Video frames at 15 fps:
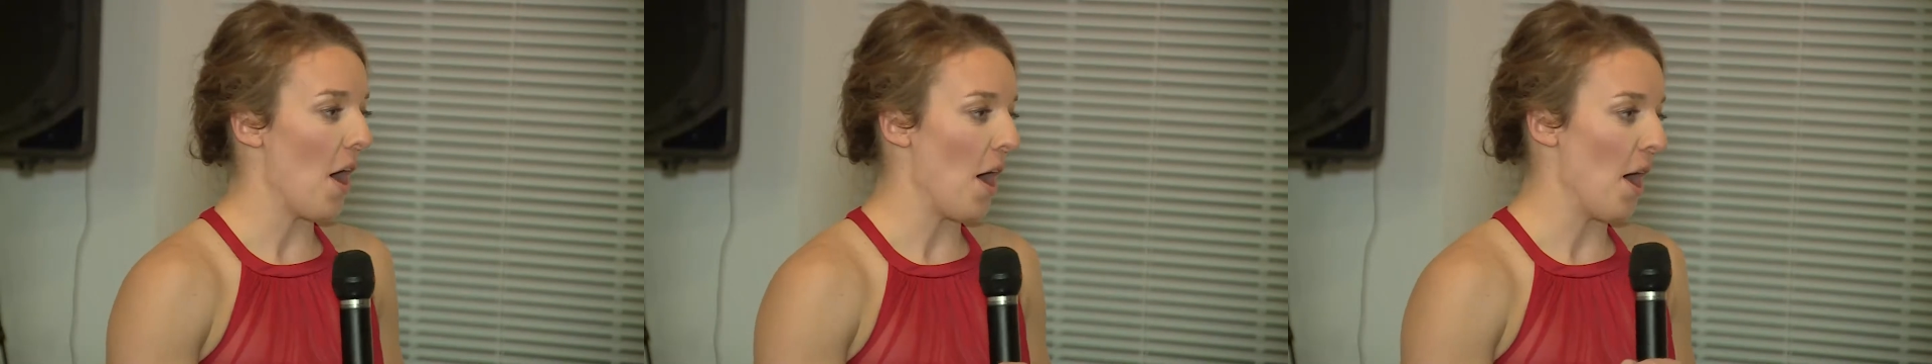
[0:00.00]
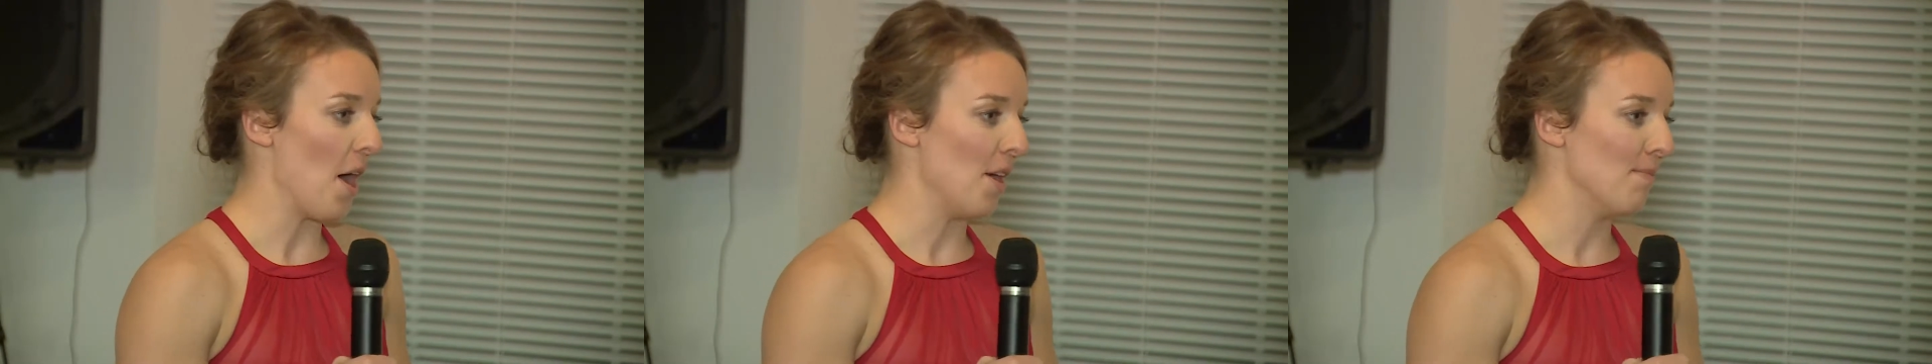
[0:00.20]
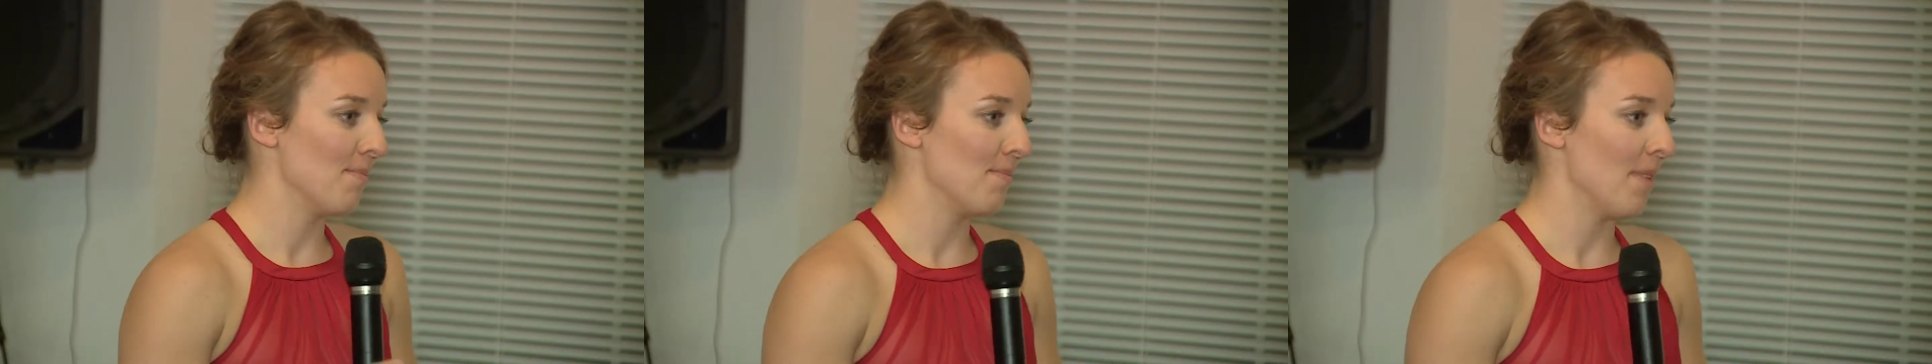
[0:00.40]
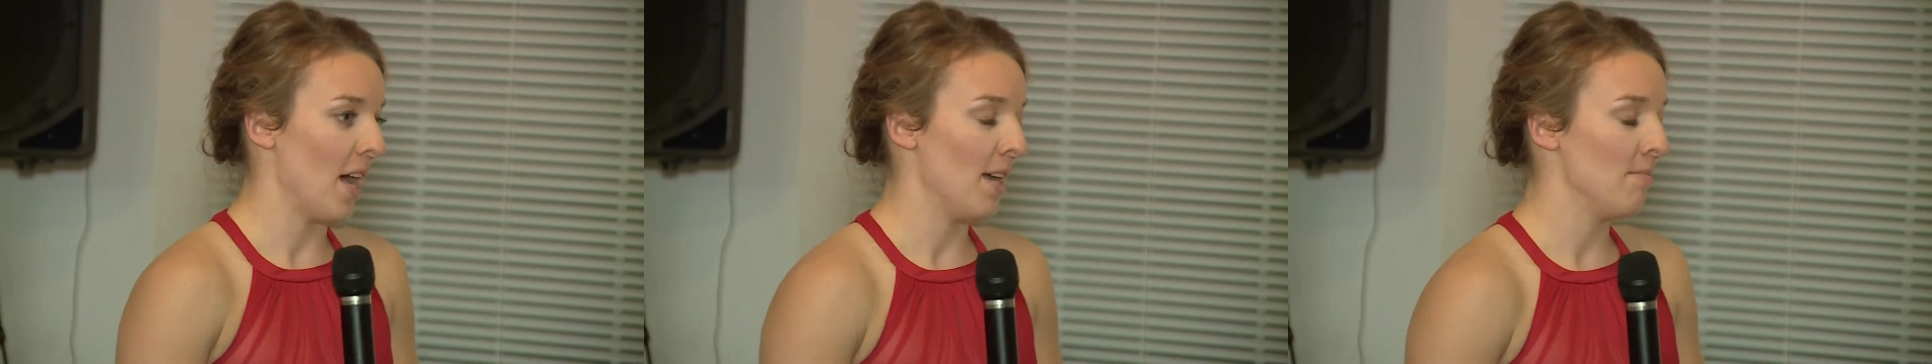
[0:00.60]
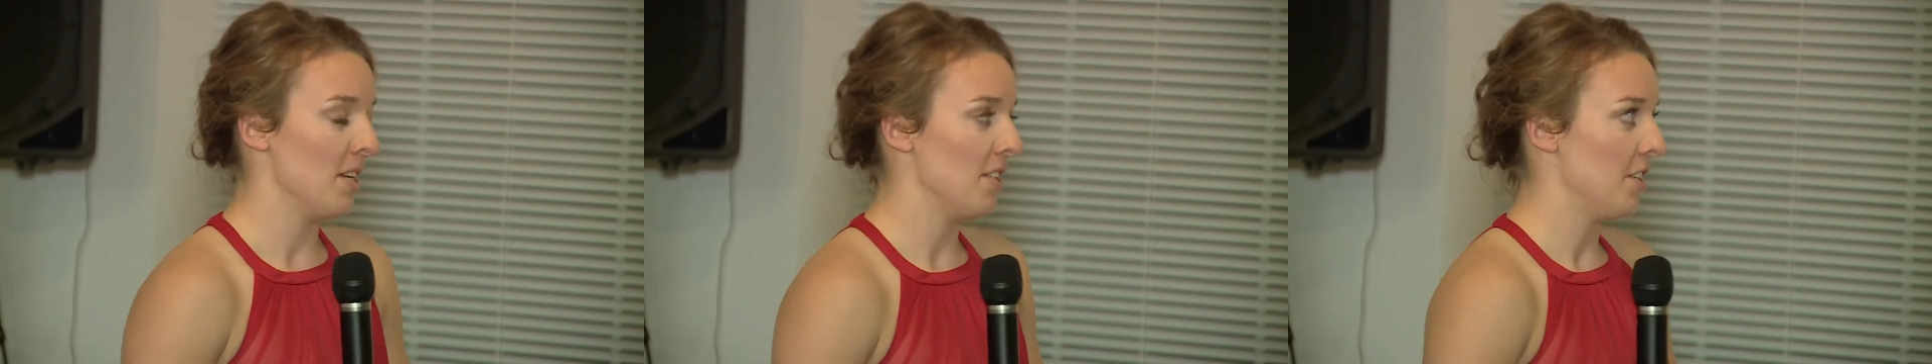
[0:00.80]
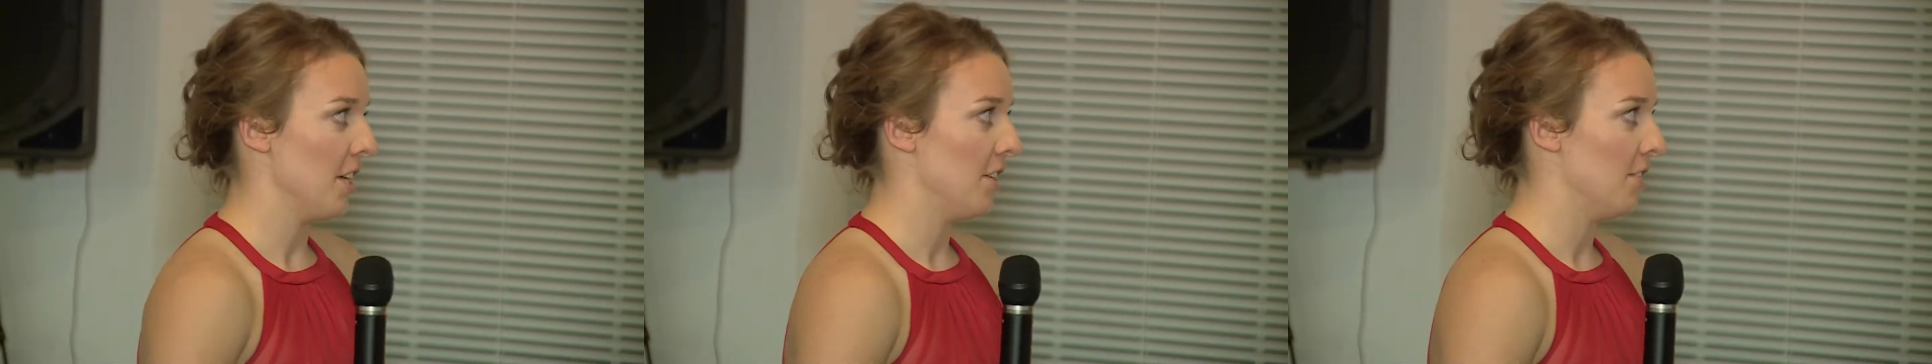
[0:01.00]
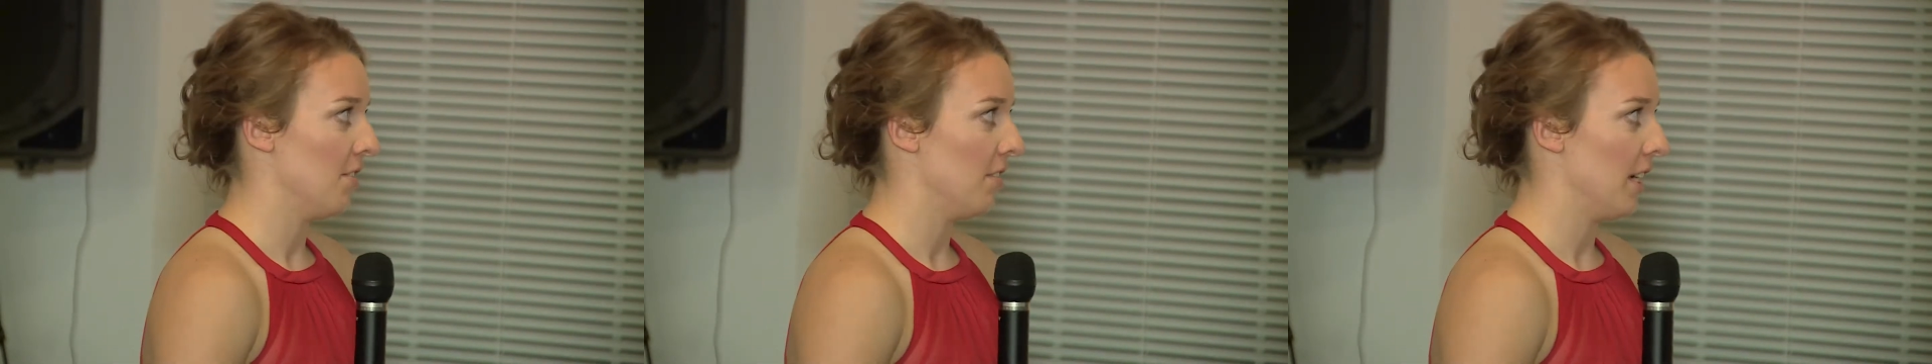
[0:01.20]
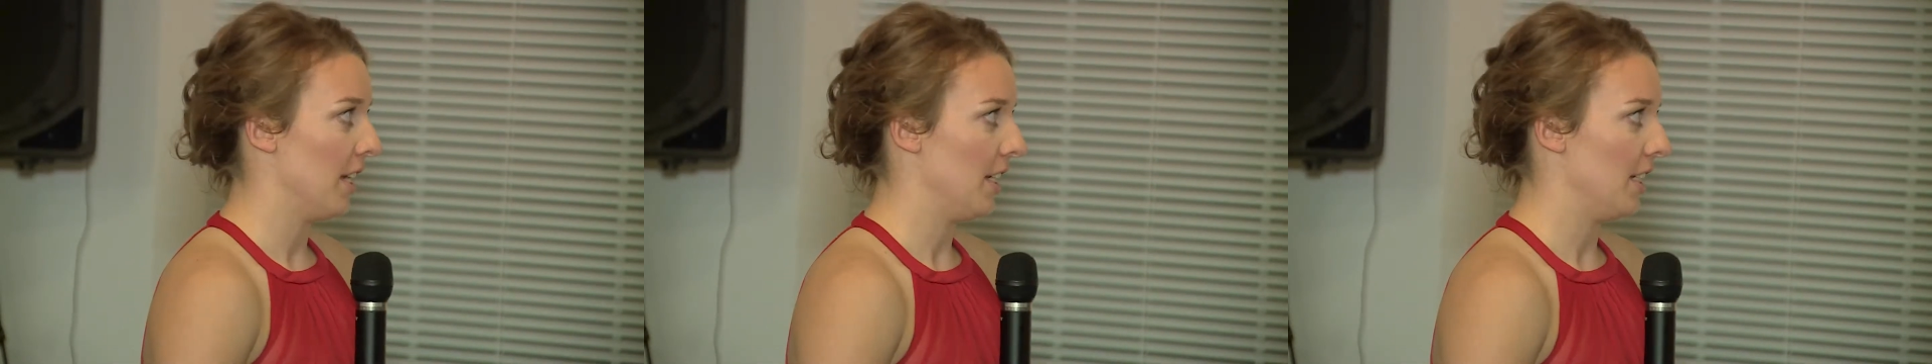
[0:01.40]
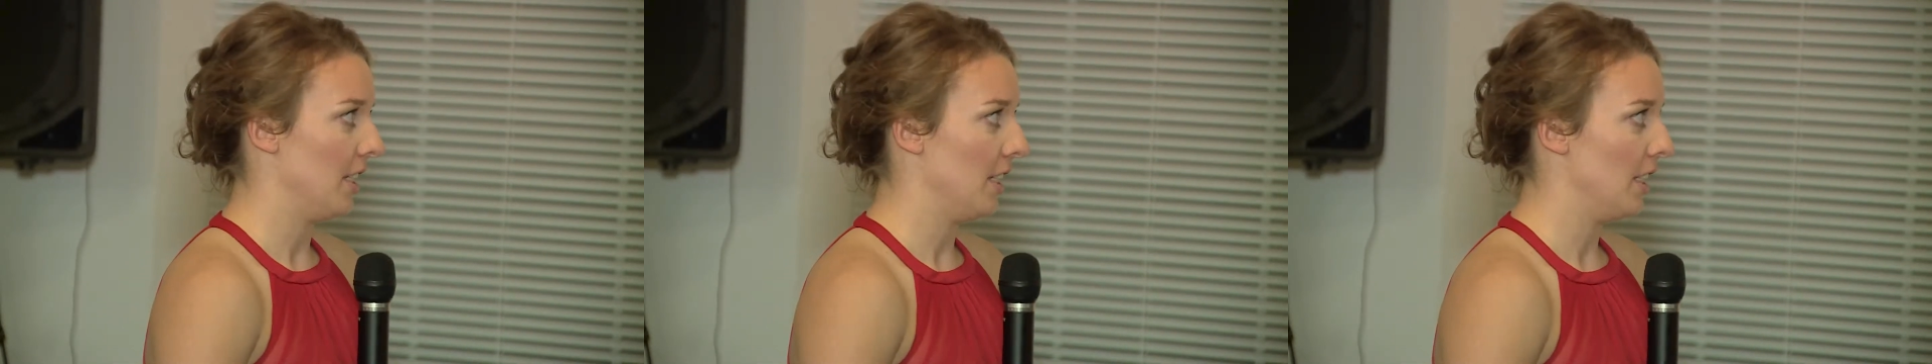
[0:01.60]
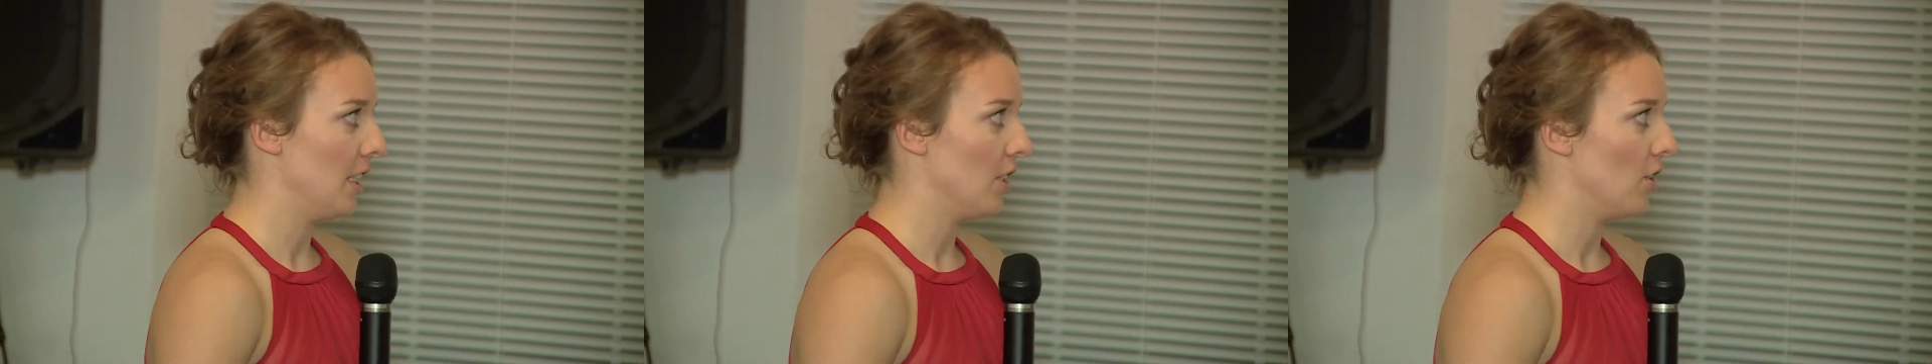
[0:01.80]
um, I met Daniel in
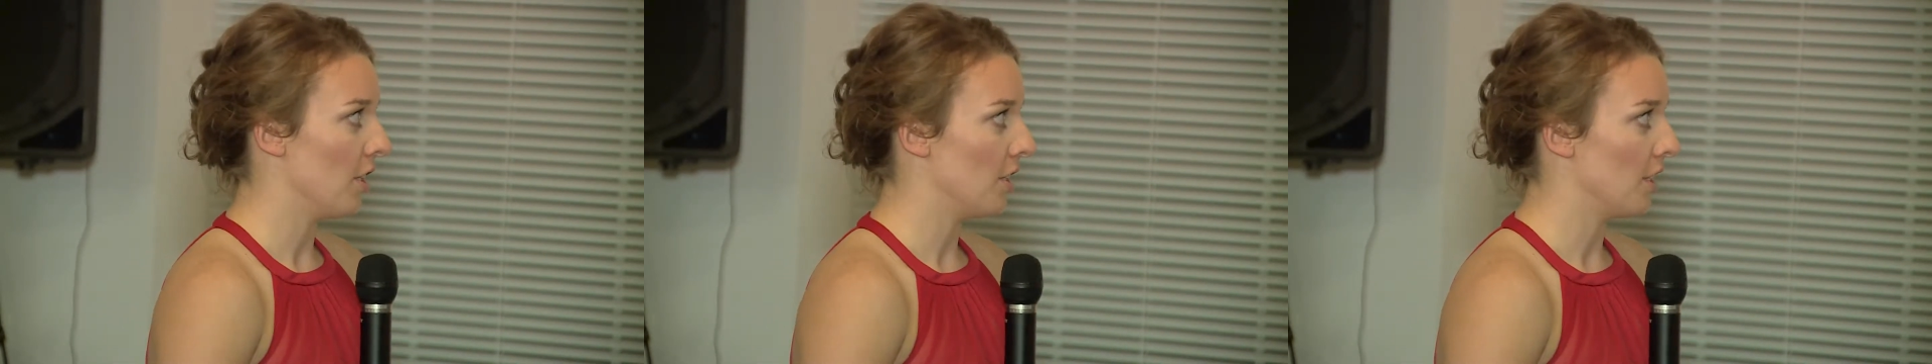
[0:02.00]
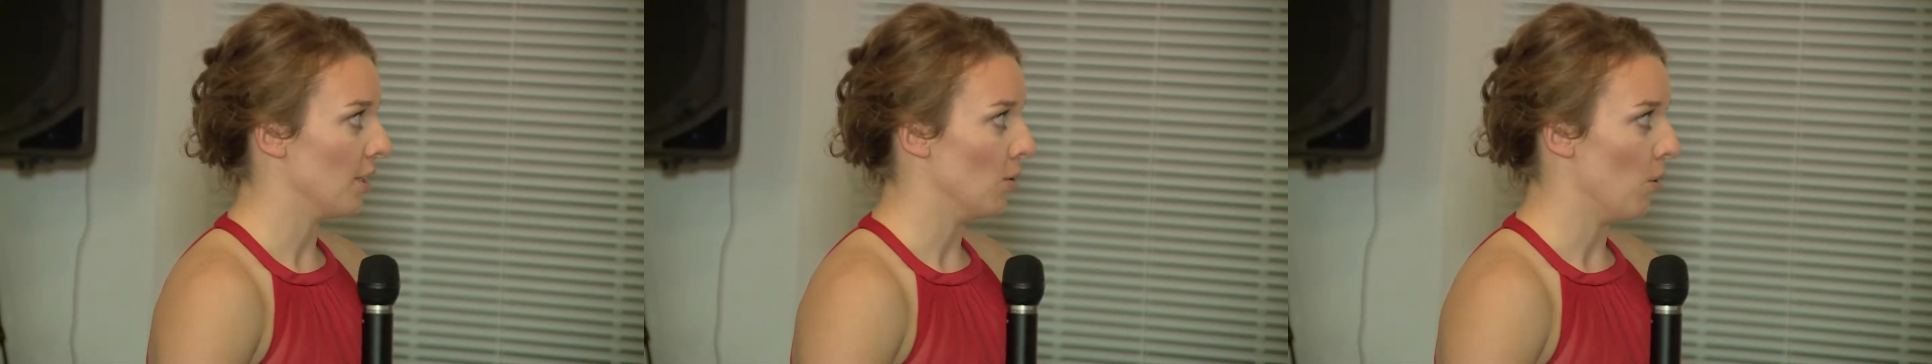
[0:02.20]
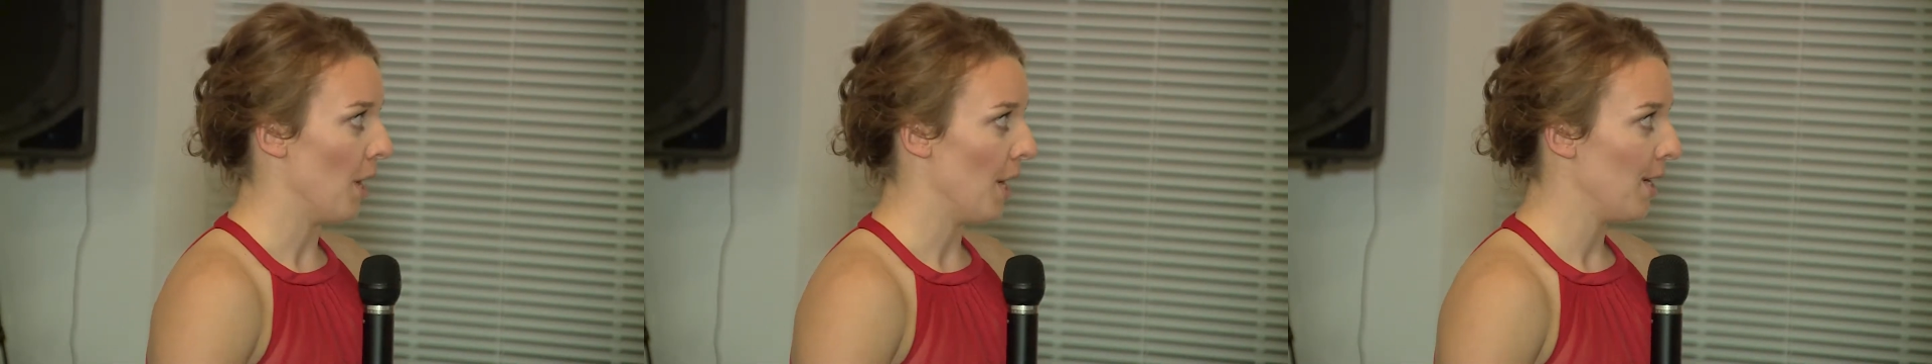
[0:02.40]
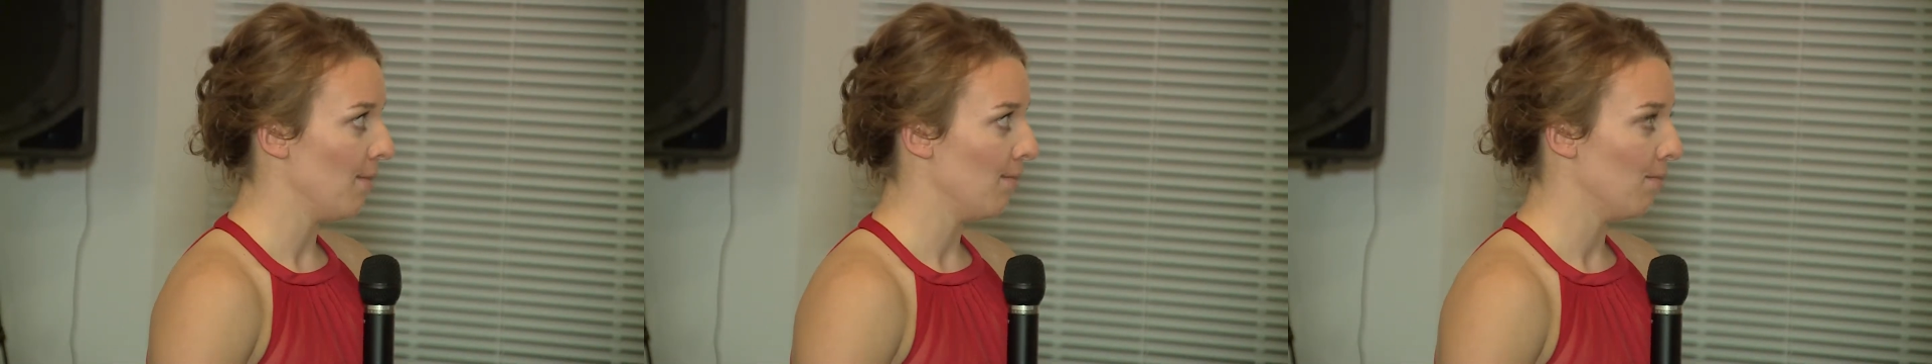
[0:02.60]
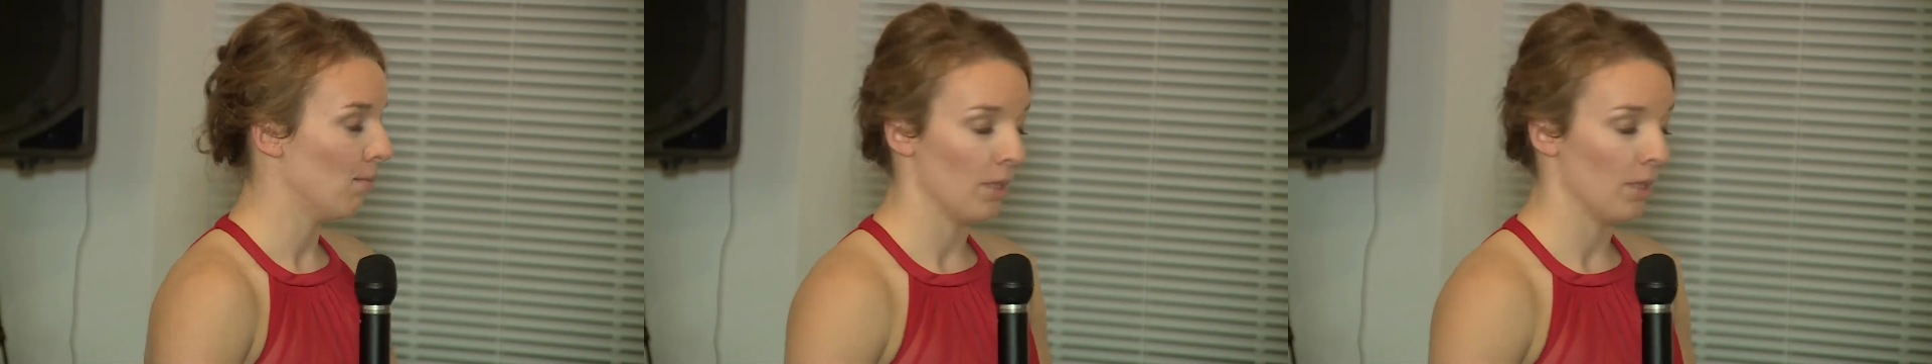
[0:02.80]
an interesting way,